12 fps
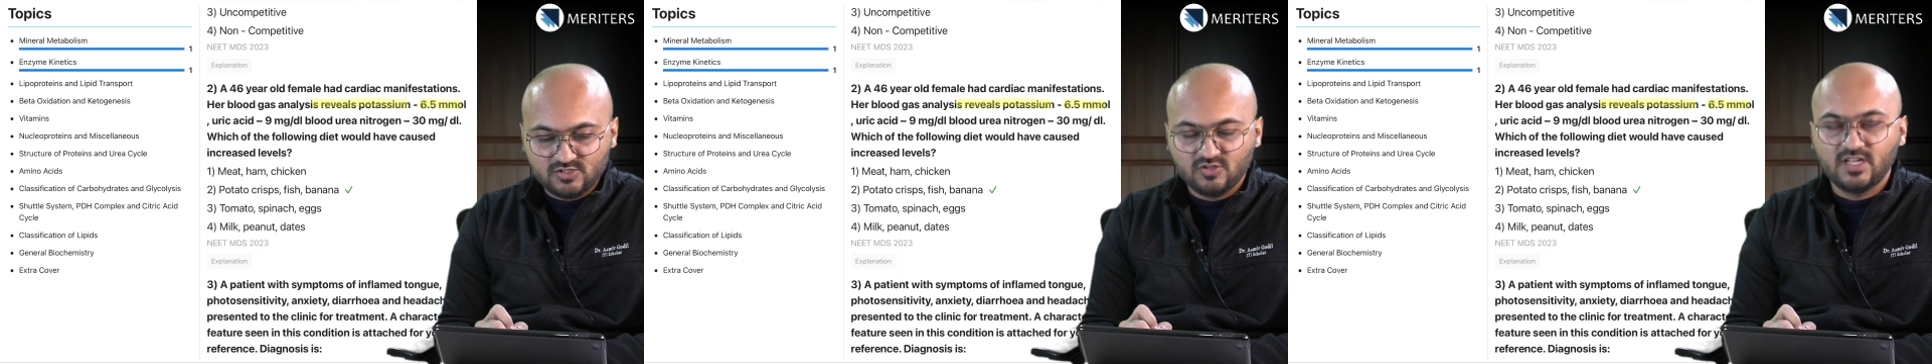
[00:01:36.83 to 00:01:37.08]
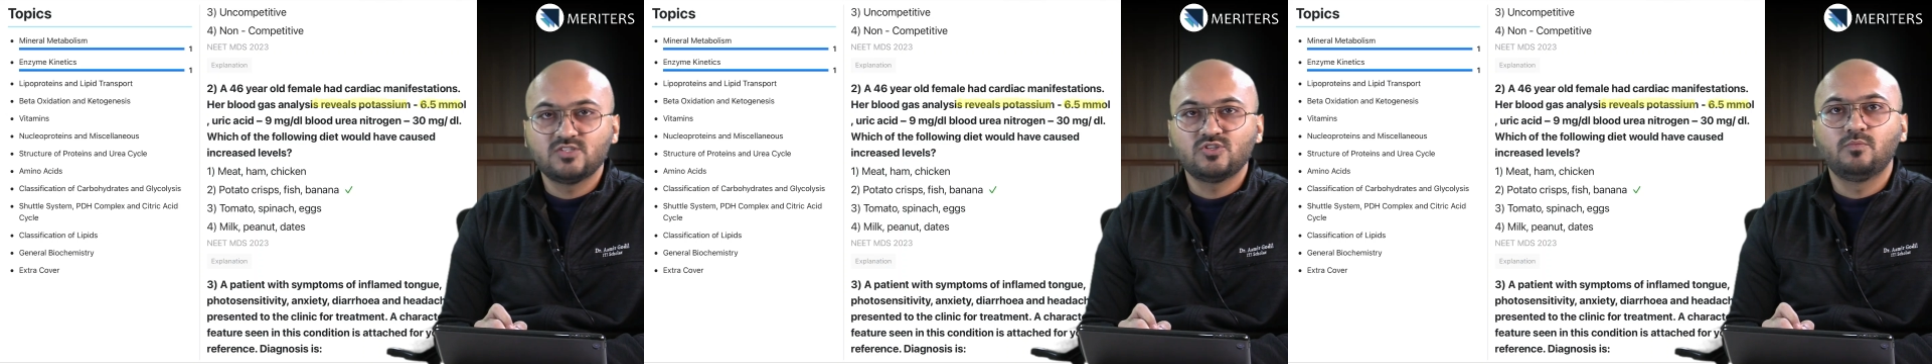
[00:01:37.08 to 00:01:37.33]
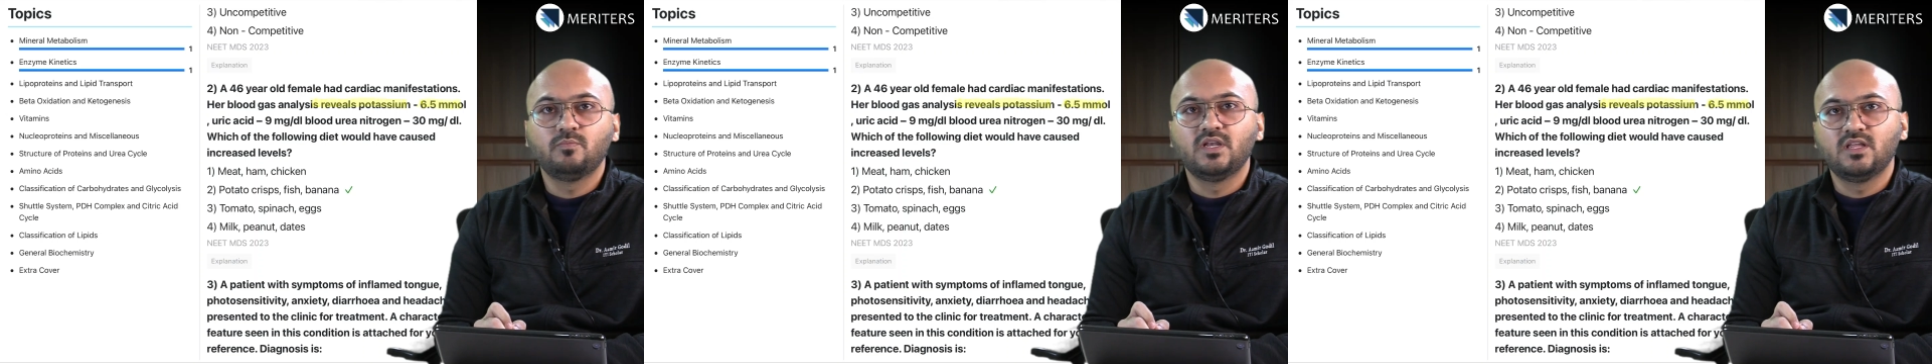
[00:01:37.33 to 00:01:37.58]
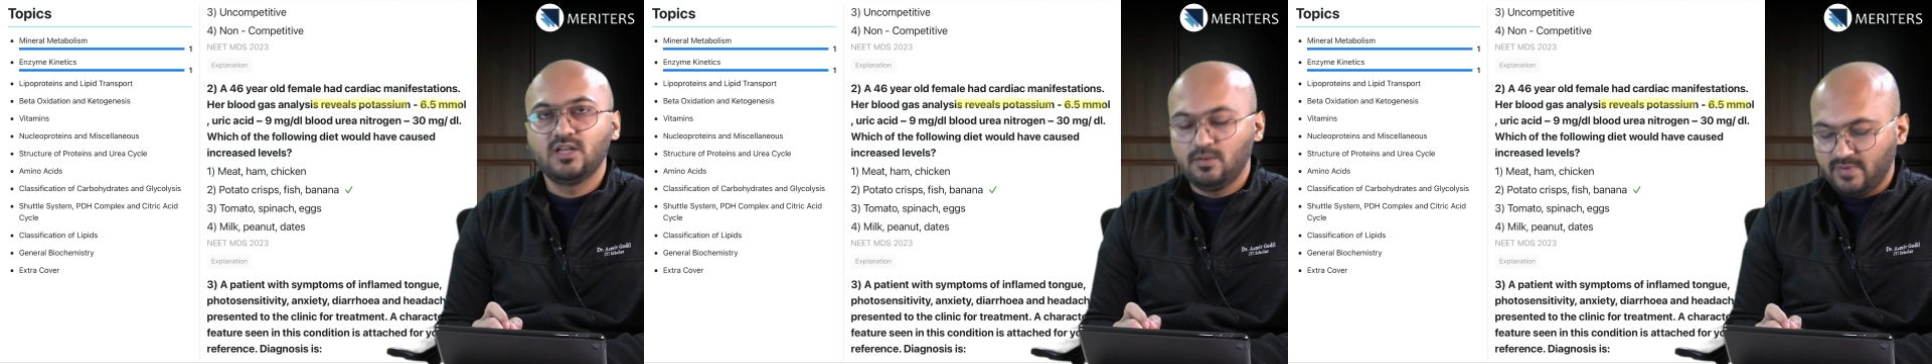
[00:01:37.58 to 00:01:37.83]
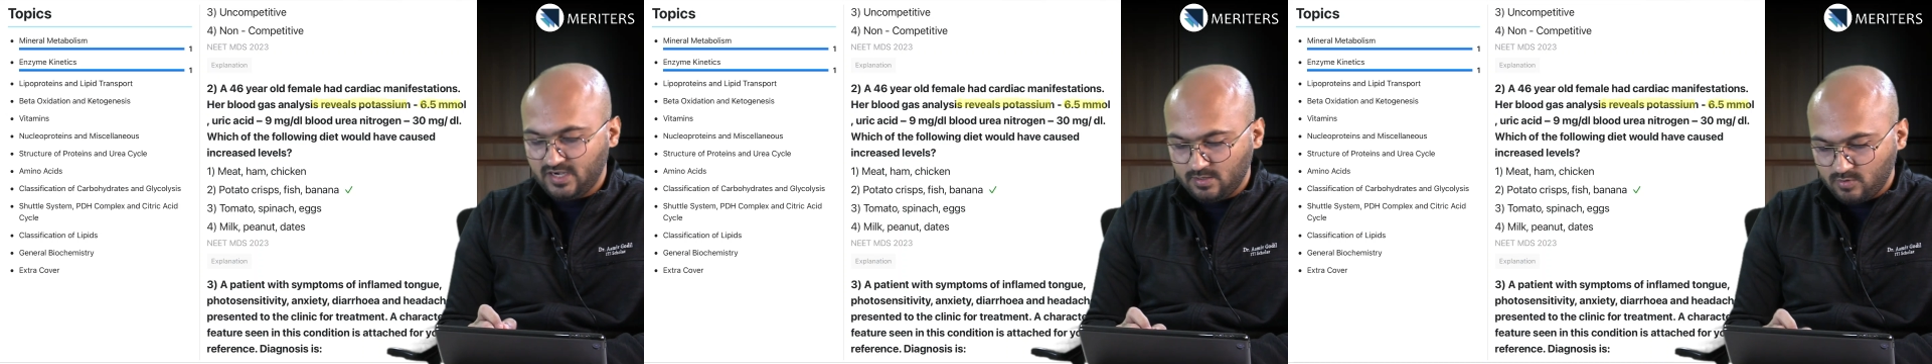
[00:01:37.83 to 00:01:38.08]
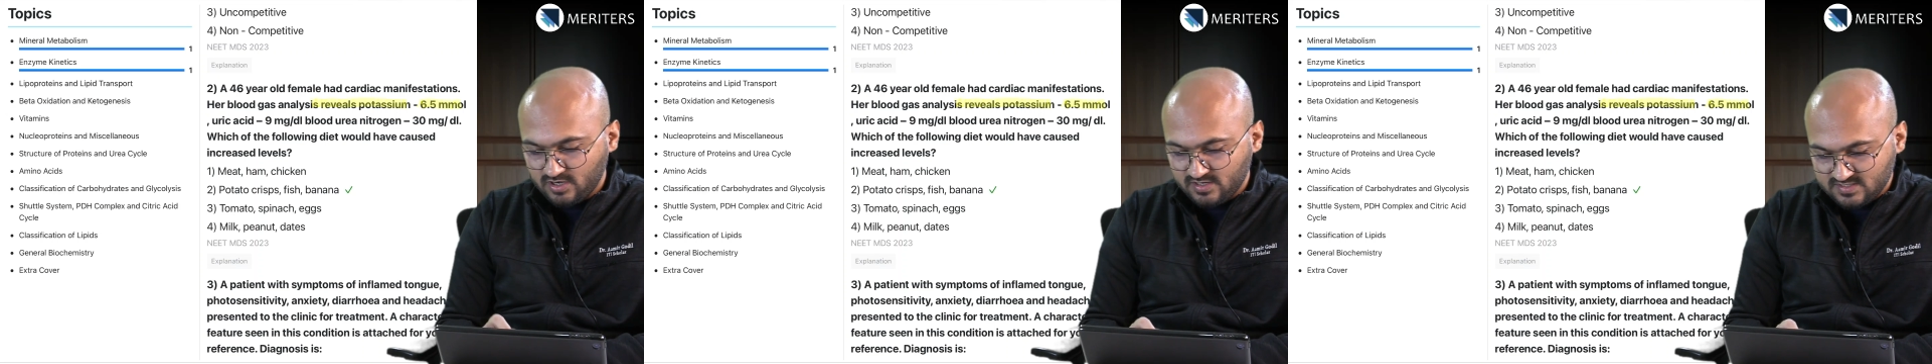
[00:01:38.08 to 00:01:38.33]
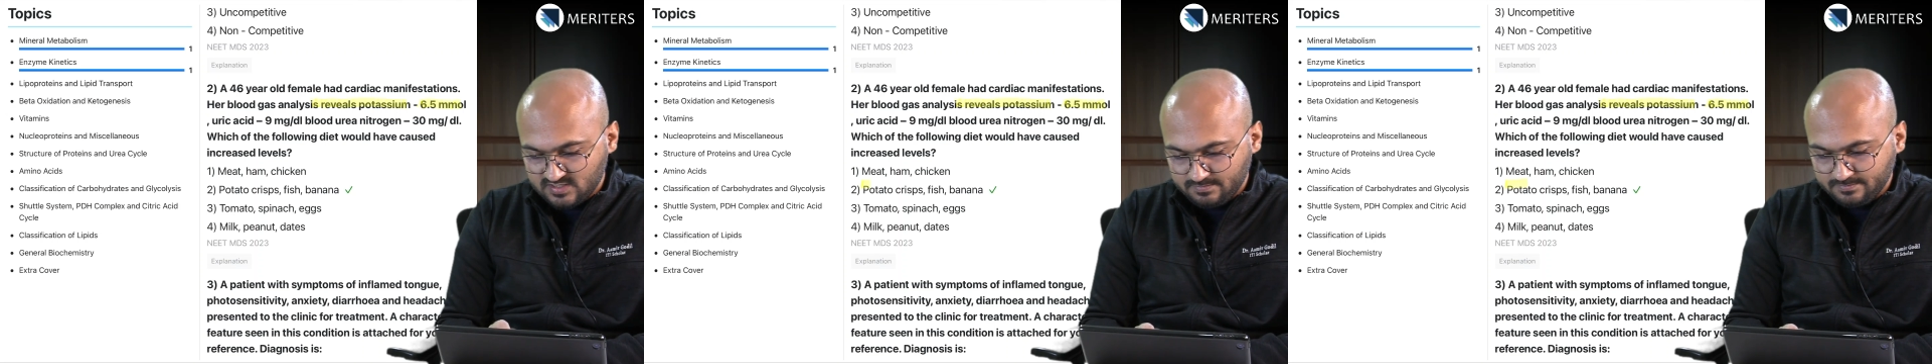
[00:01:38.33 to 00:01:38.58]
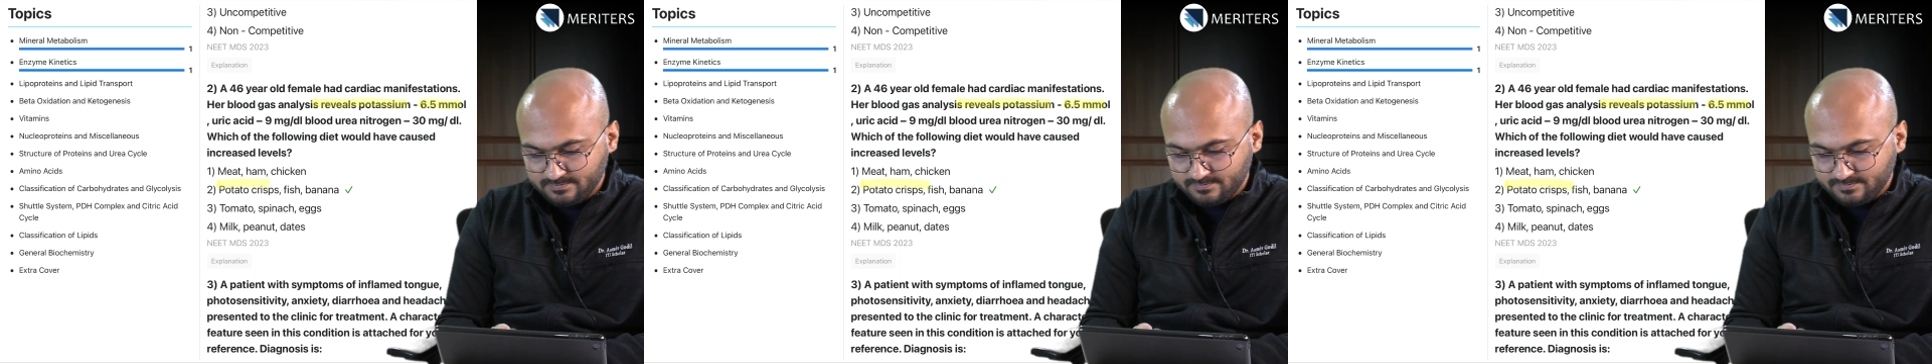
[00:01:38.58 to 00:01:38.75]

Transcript: So that's on mineral metabolism.